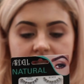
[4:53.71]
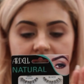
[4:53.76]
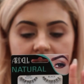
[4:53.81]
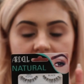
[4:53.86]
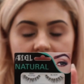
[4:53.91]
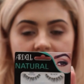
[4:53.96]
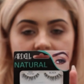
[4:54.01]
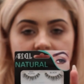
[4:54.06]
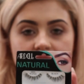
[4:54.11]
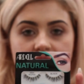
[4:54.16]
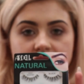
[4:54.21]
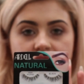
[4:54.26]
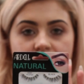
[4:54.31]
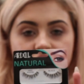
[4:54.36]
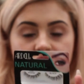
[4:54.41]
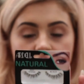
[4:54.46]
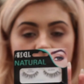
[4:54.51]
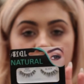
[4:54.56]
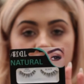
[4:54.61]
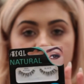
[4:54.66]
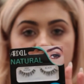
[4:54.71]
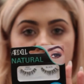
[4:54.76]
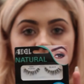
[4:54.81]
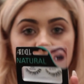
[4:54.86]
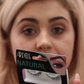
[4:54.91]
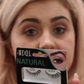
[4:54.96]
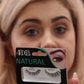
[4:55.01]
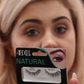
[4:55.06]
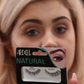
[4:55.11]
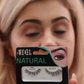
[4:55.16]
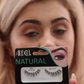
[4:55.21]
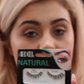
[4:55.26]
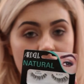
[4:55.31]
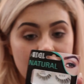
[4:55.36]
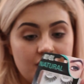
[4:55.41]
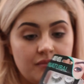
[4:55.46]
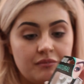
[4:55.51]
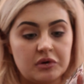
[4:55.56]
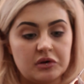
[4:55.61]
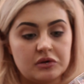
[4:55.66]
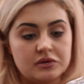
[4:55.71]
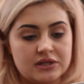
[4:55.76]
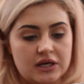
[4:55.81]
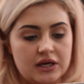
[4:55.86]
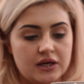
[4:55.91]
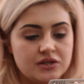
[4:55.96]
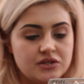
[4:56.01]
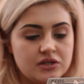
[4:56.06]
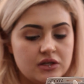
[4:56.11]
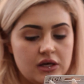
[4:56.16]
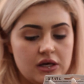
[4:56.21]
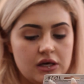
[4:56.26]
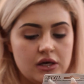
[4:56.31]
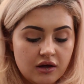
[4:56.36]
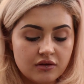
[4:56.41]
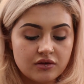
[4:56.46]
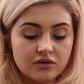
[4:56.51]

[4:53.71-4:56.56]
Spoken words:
You can get these from Superdrug and Boots actually.